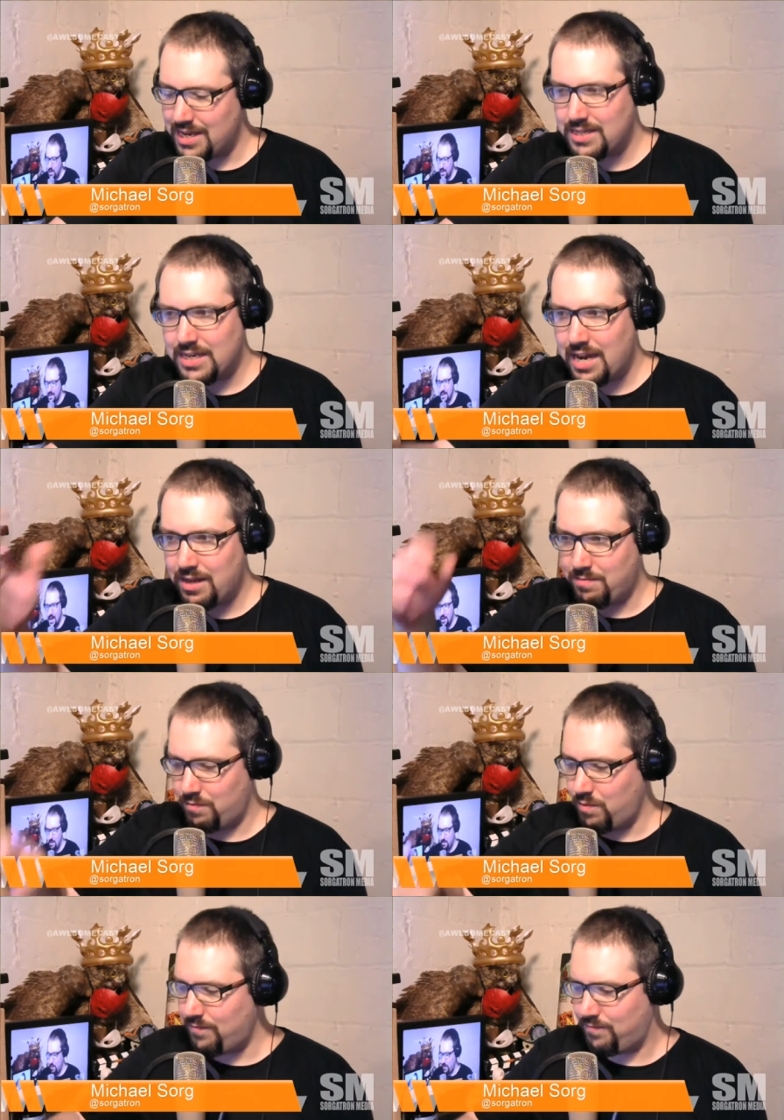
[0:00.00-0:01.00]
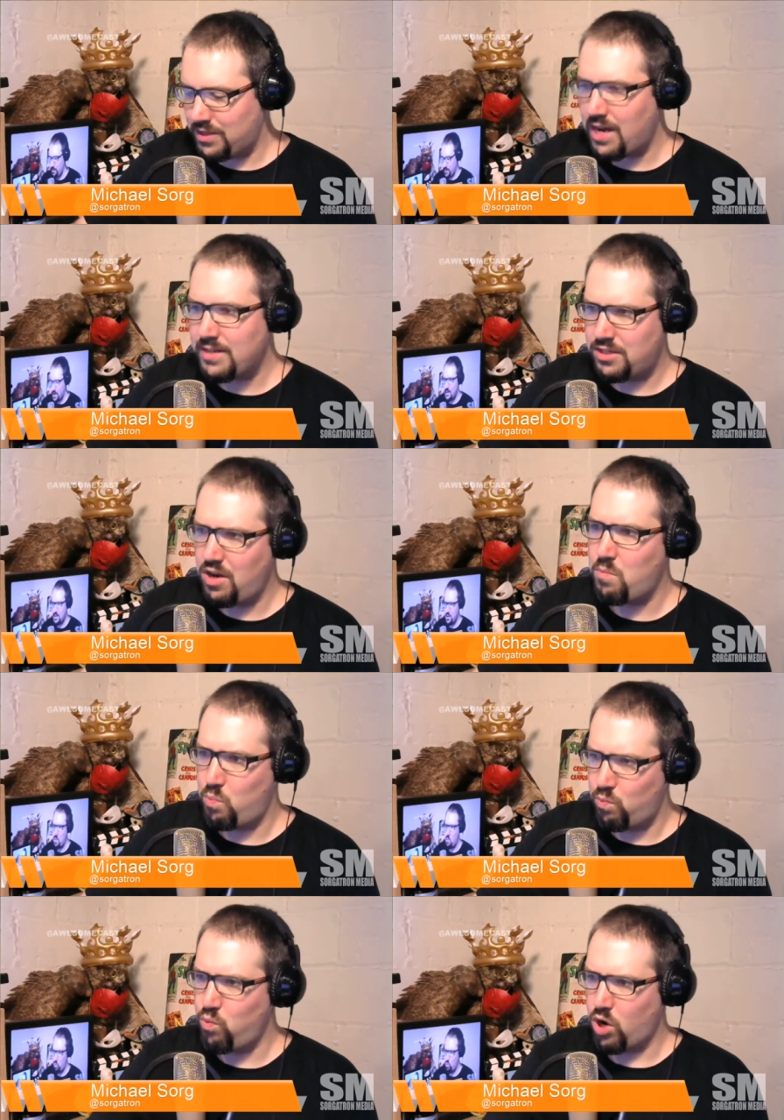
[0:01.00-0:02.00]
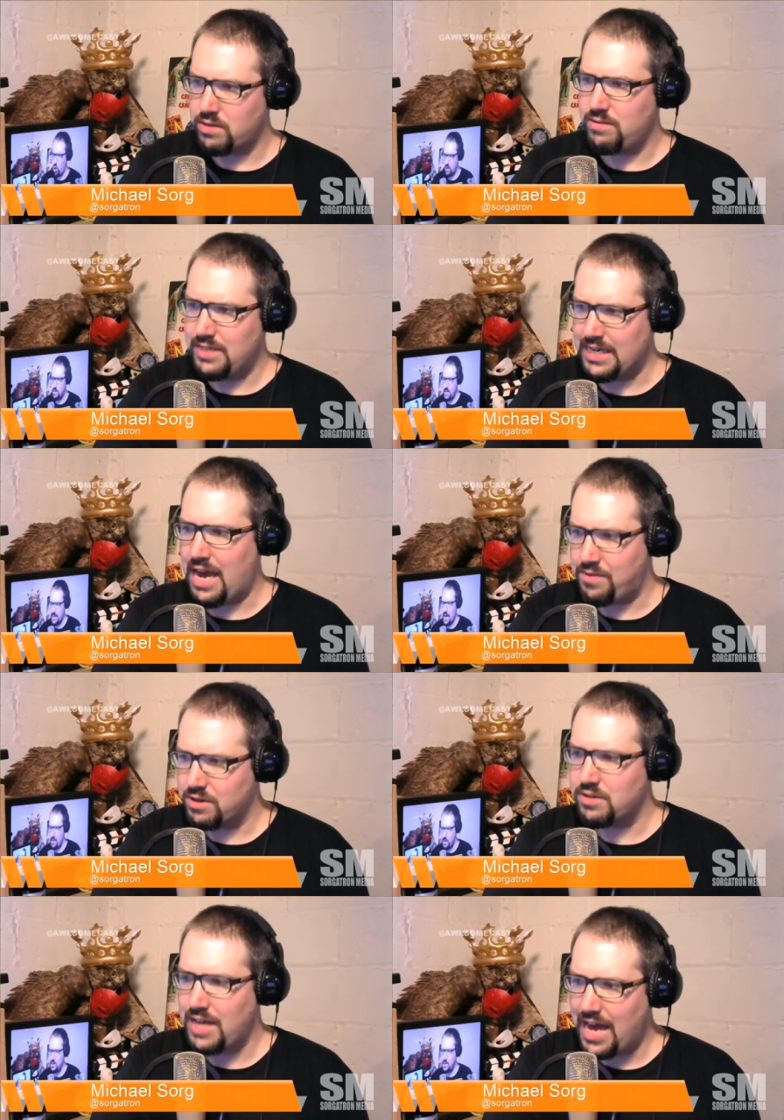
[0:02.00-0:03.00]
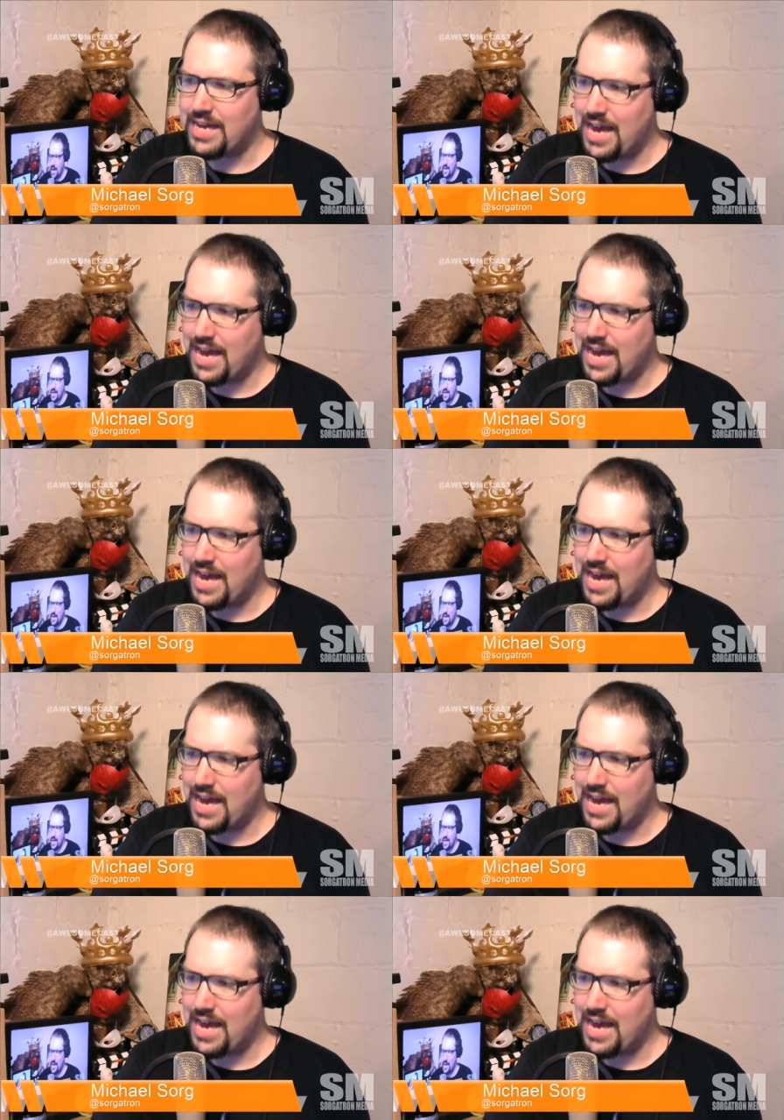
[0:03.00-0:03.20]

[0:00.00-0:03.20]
he's a guy that we've done some work together, I